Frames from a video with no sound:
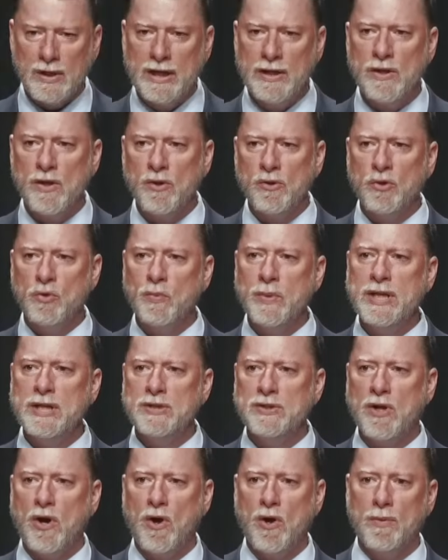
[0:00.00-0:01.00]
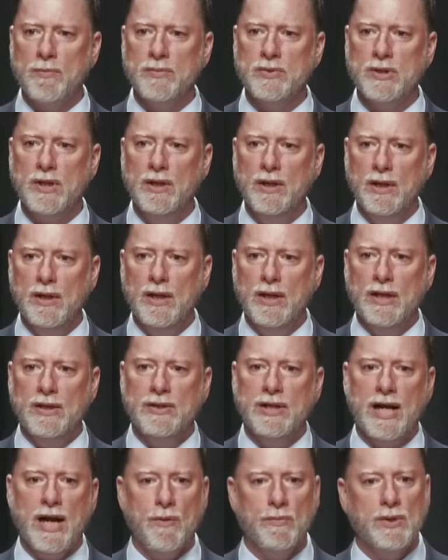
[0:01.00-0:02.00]
And there are three Psalms
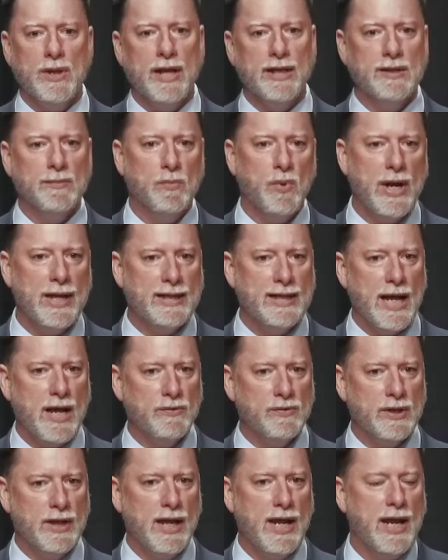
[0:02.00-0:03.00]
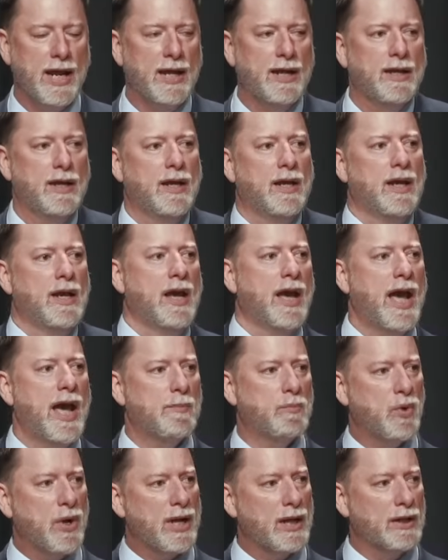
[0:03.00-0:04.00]
that I would like to break down today
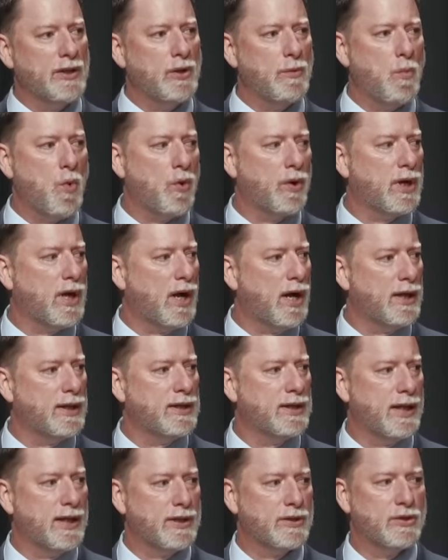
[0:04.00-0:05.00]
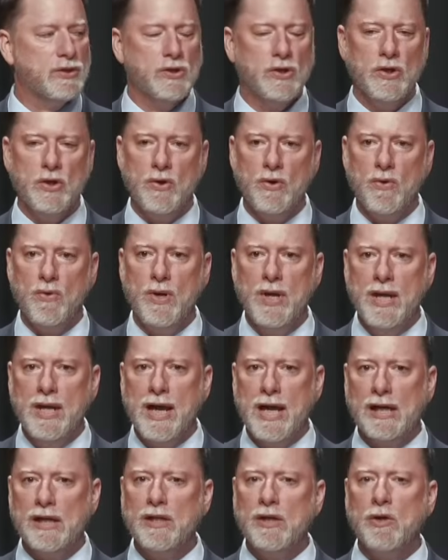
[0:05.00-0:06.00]
and bring a little more context to
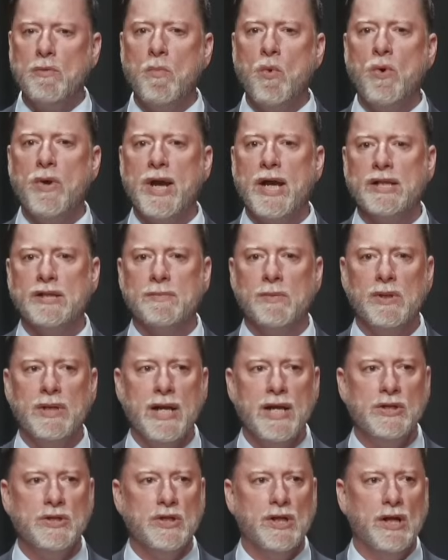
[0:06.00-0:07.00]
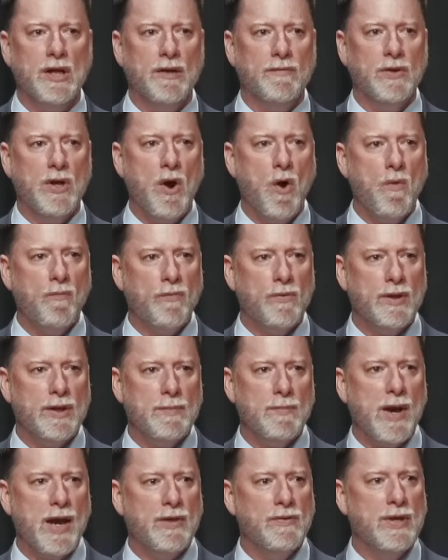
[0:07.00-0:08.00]
and a little more explanation of. And
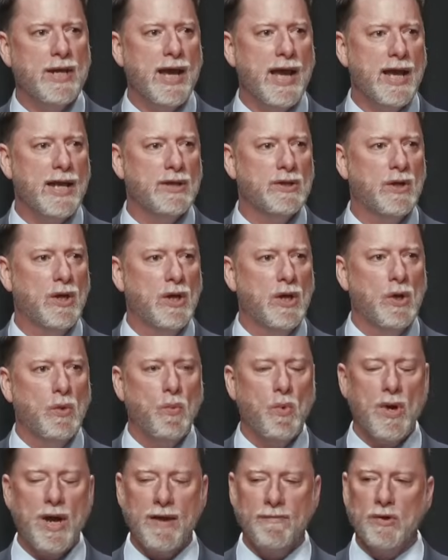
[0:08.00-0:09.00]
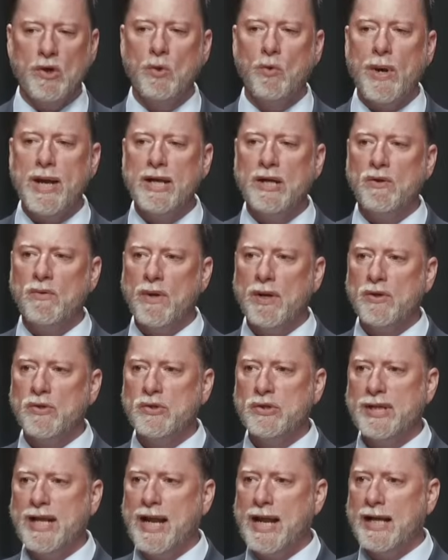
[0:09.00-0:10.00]
hopefully by the end, we'll have a greater
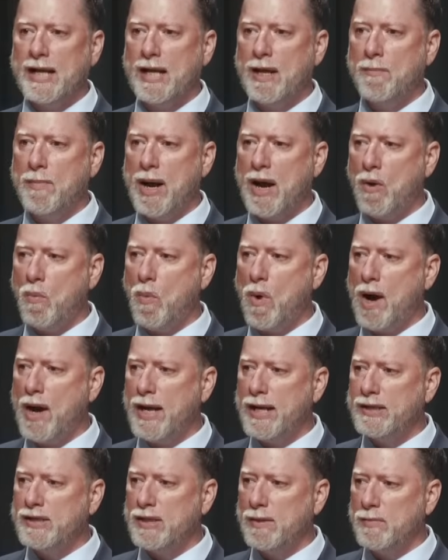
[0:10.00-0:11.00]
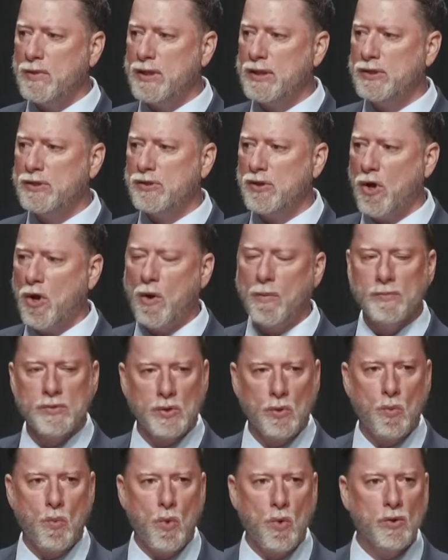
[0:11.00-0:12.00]
understanding about why some of these
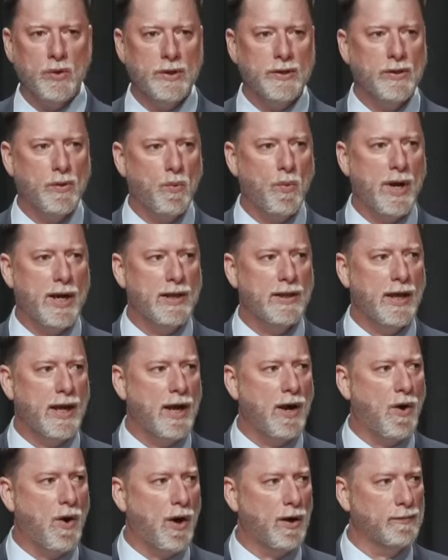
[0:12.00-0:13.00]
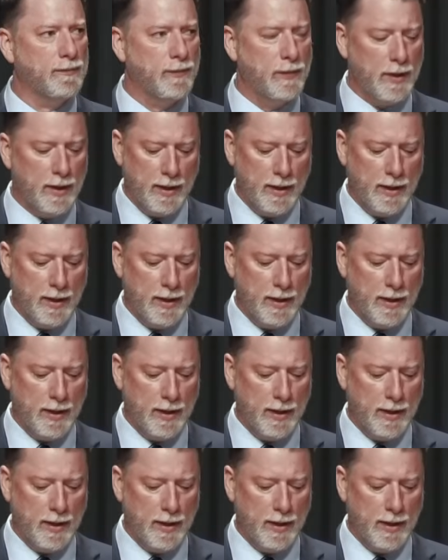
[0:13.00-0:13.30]
Psalms are worded the way they are.